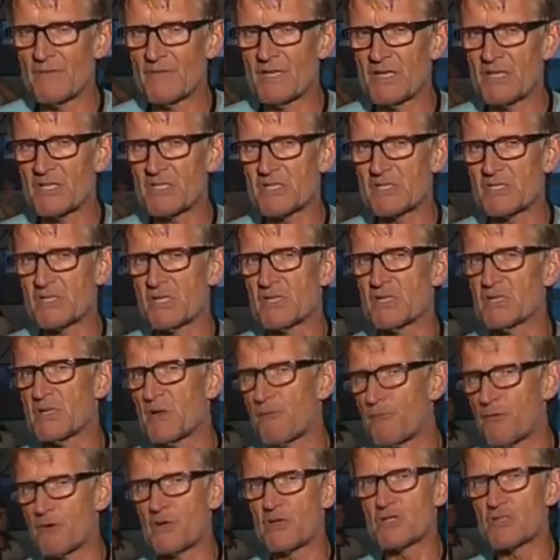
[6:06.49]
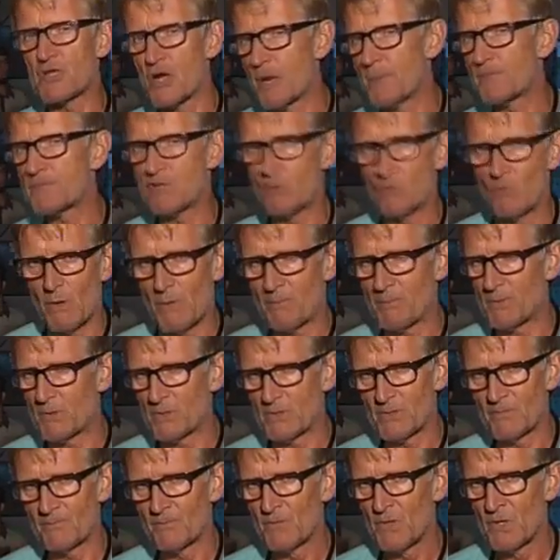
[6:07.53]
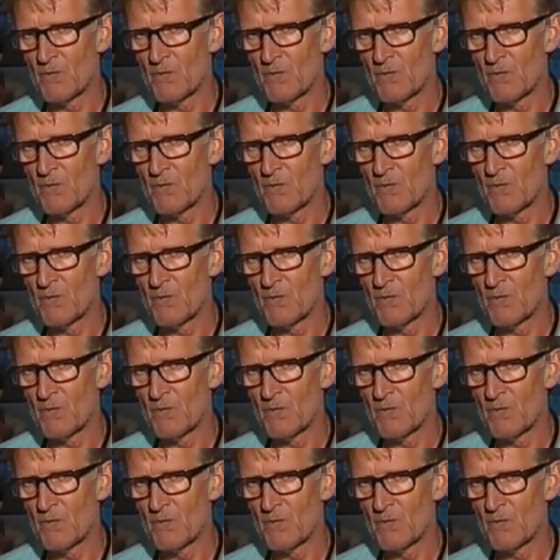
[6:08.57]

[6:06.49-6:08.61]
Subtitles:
these different types of weapons.